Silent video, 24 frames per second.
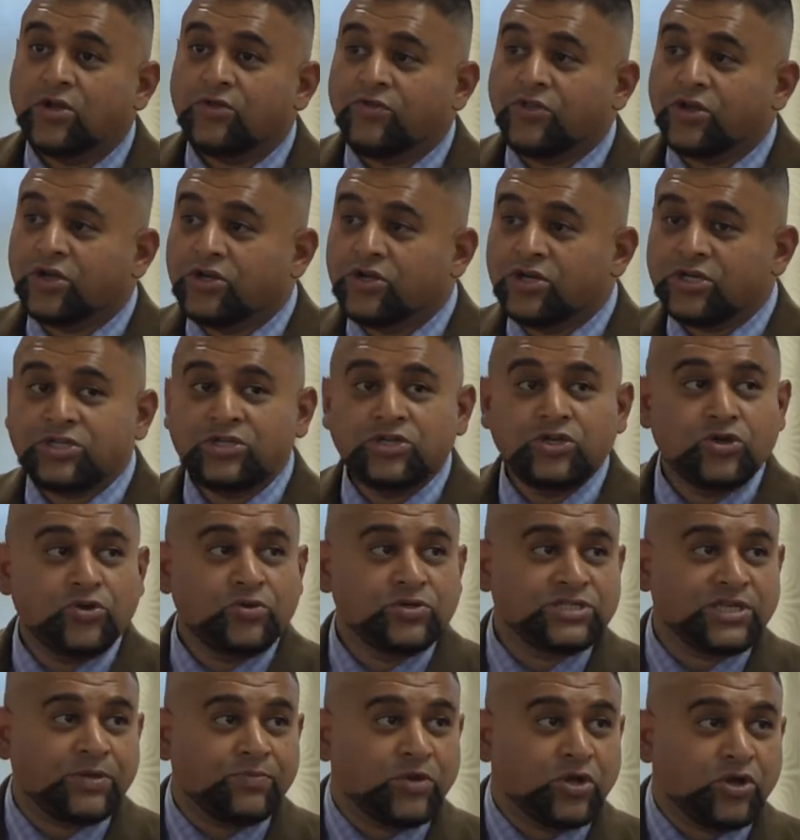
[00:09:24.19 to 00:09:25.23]
The good
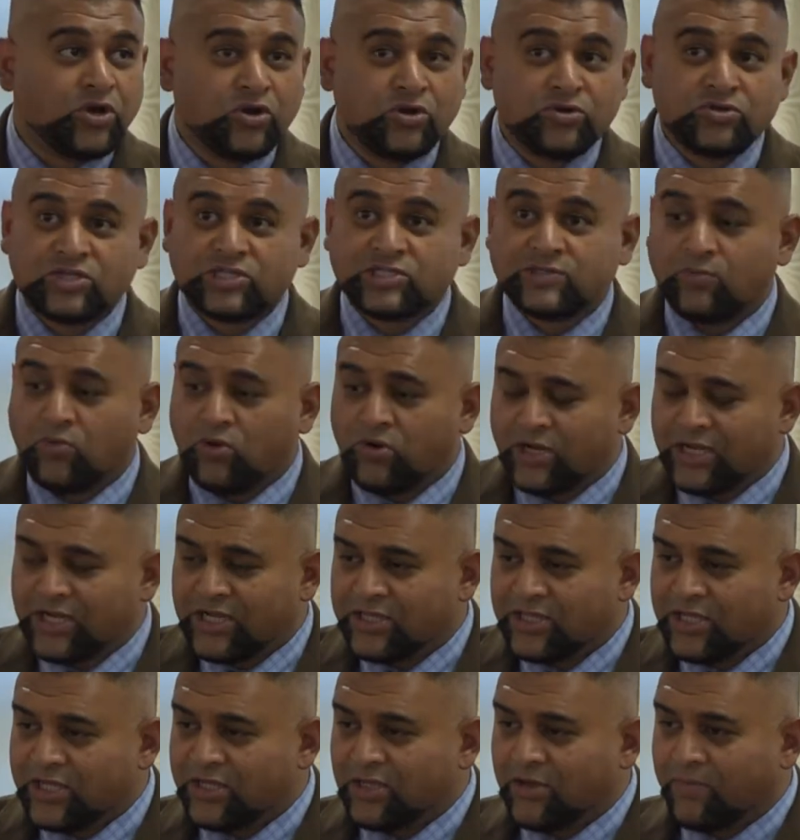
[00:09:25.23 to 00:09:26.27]
news, and we heard this morning
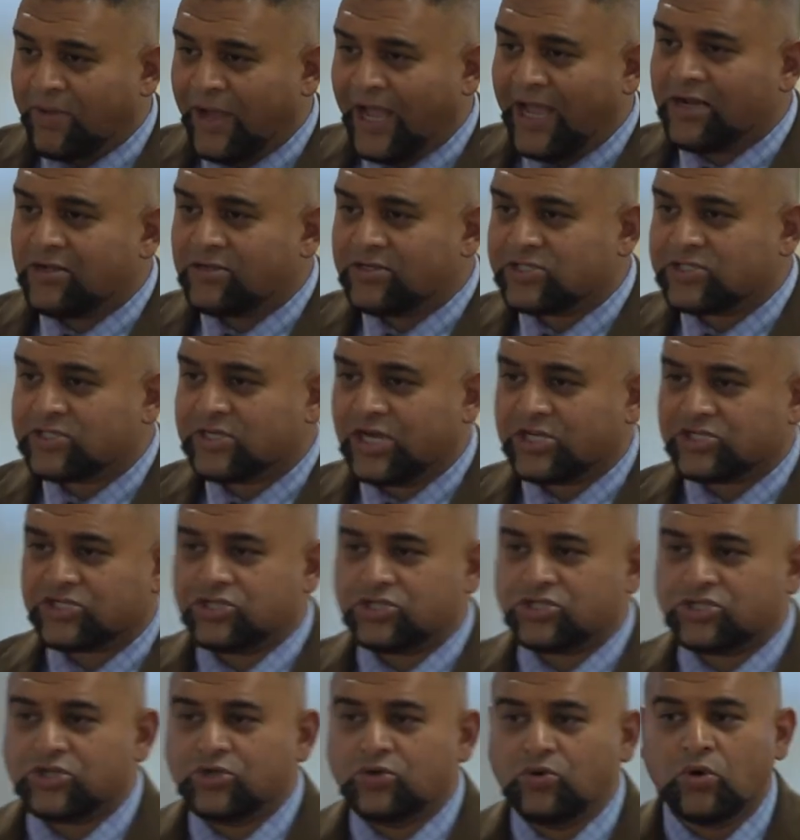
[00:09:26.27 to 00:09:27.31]
in the panel discussion
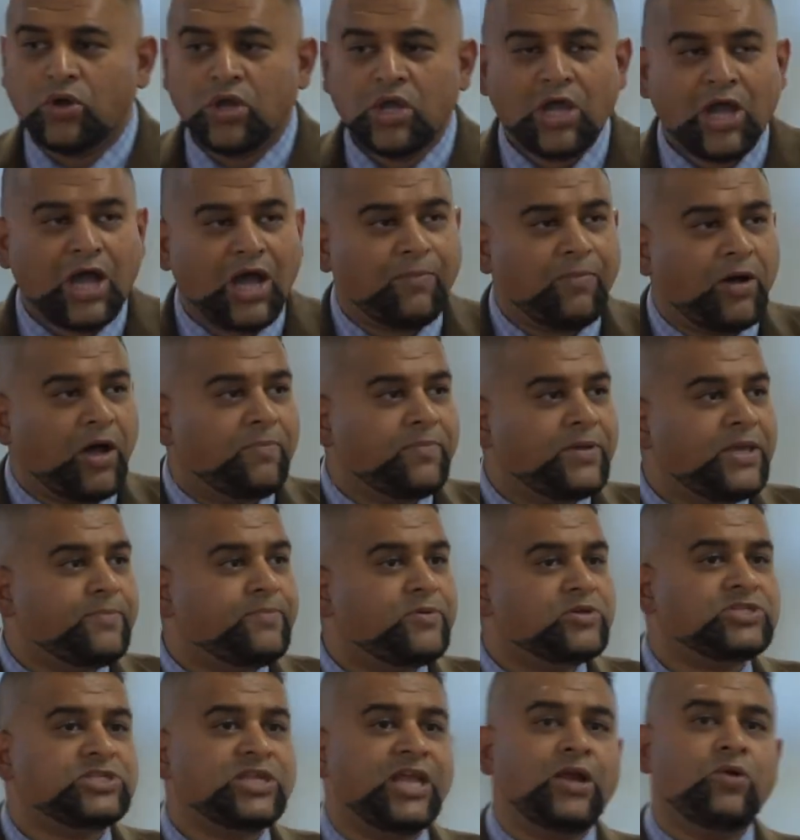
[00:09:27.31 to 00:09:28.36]
too, about
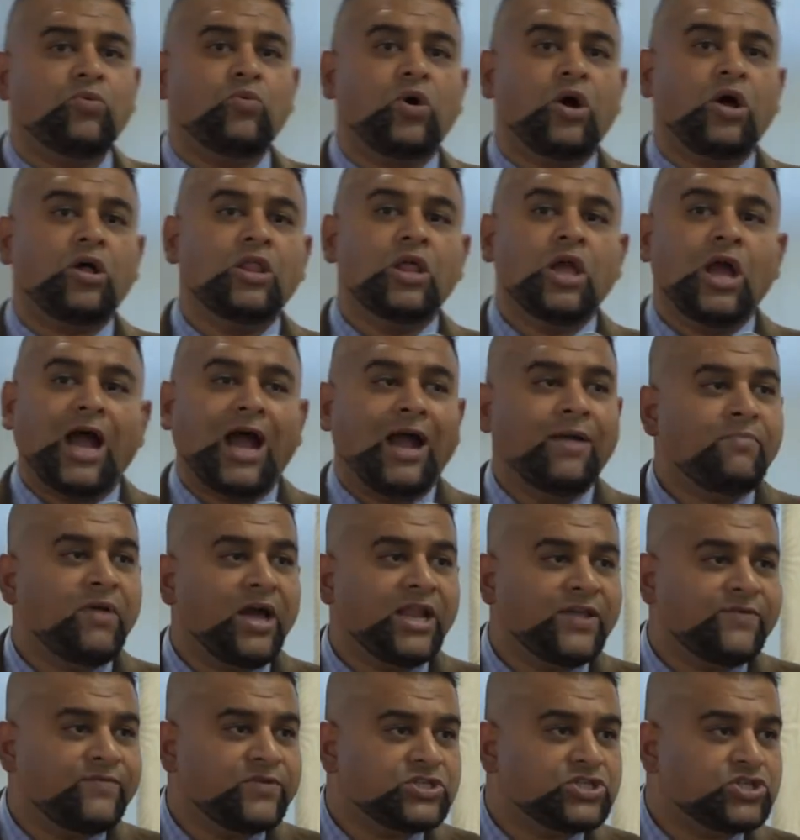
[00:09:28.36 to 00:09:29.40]
people saying, well, I'm
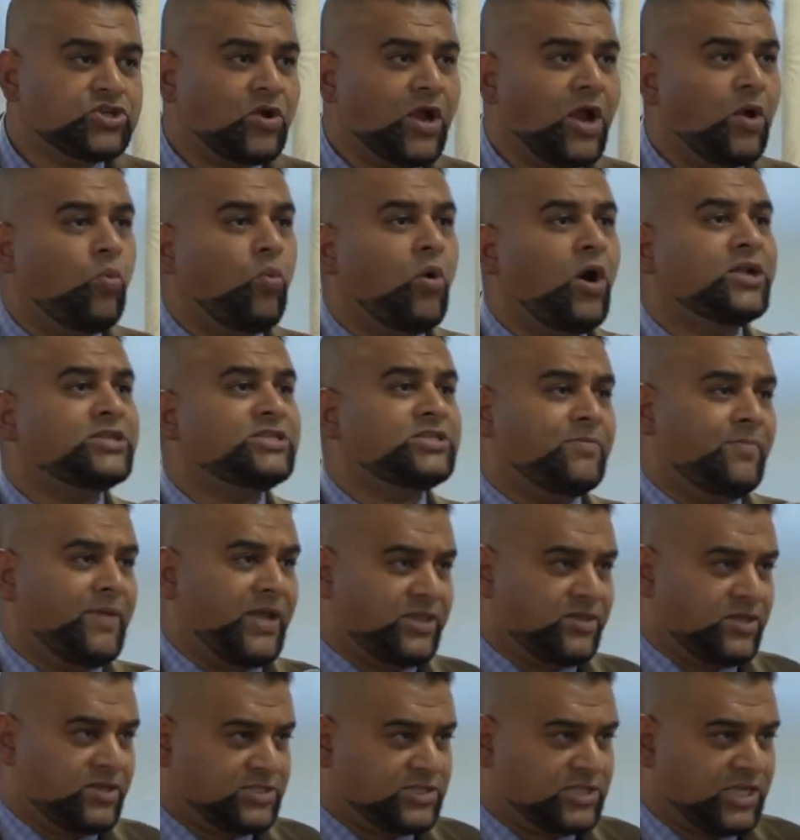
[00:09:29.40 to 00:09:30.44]
not even sure I want to
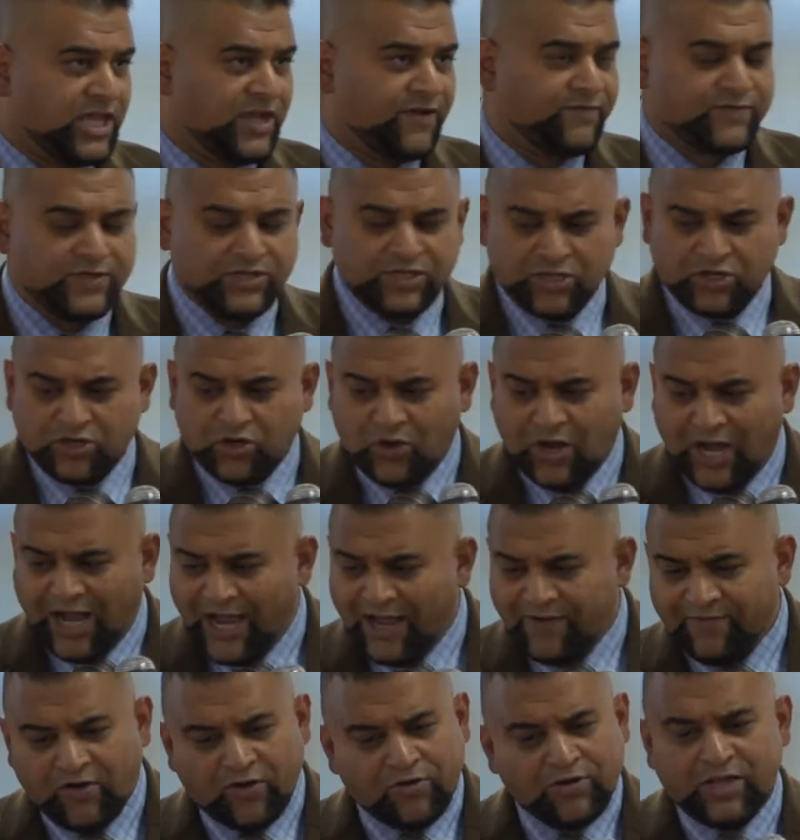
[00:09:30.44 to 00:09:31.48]
make this gift.
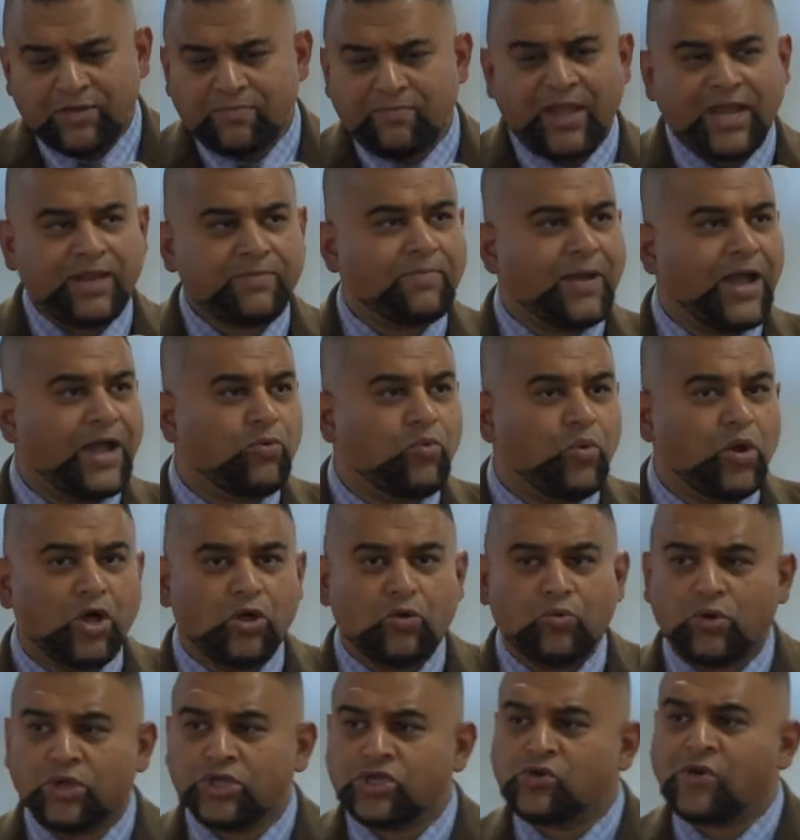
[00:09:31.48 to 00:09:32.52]
I've already made my will.
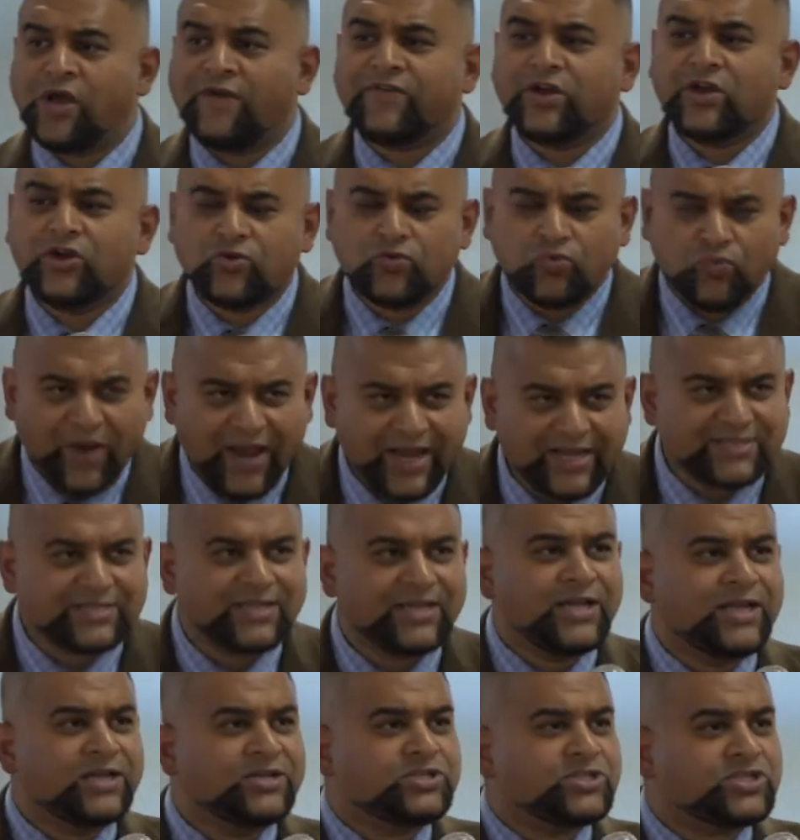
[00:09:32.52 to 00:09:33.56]
Well, you have a great
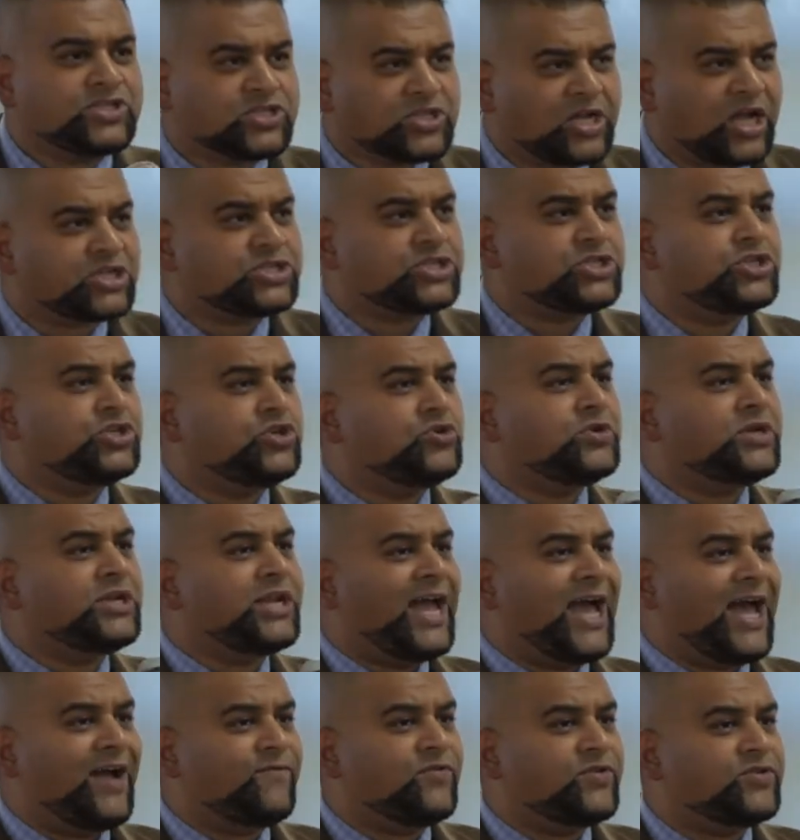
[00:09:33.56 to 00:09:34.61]
discussion you can
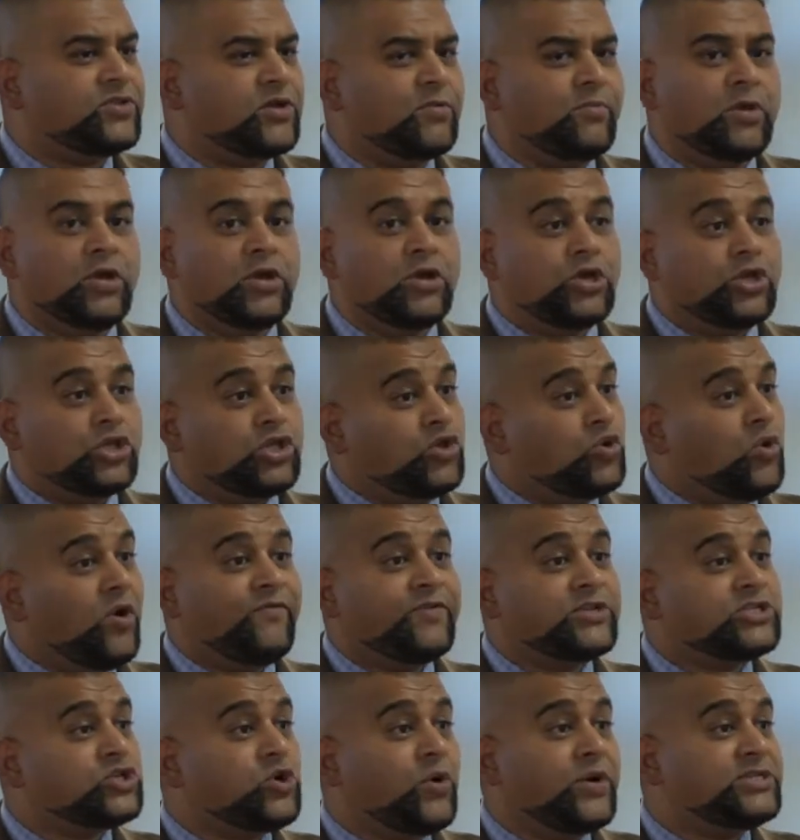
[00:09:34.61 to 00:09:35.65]
have with them. You have
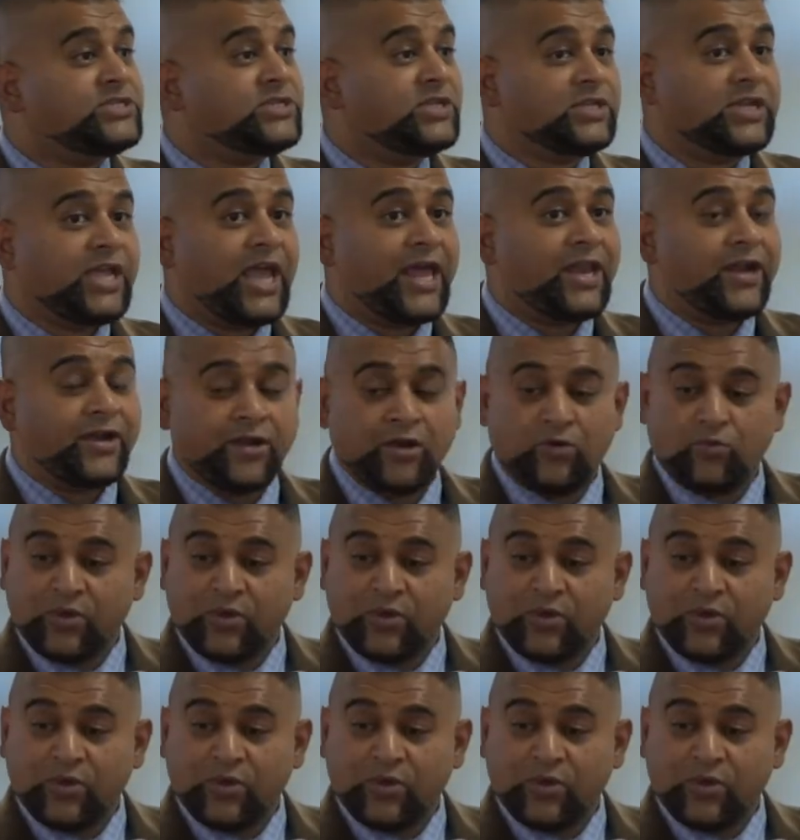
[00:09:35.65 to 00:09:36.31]
a choice in Canada.